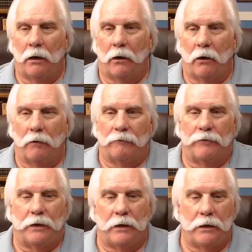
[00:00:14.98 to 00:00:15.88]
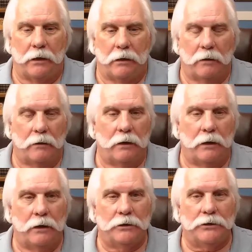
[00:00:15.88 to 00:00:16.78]
of the
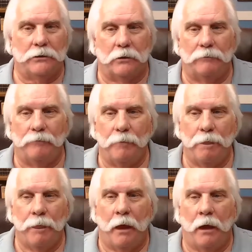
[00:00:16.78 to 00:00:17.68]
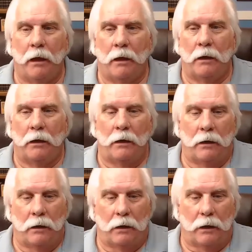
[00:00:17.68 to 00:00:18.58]
initial
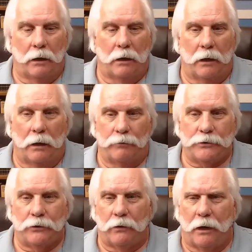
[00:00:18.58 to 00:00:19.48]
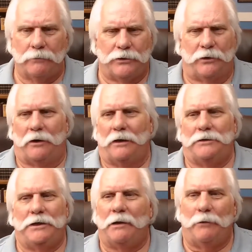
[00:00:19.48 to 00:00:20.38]

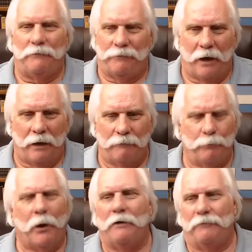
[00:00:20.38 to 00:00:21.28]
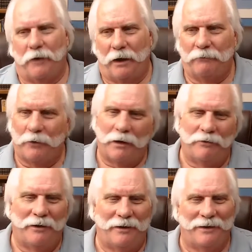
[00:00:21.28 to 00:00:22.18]
segment 5, part 5, whatever,
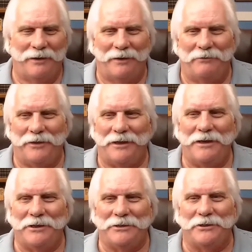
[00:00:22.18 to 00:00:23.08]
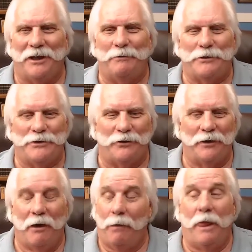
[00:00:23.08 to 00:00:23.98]
of the initial episode.
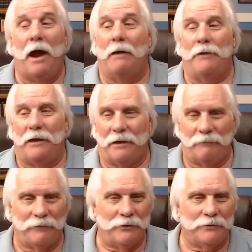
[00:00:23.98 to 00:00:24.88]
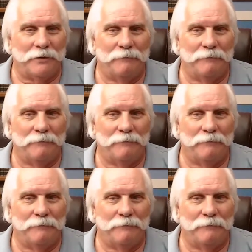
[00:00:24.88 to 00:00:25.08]
Now I'm getting confused.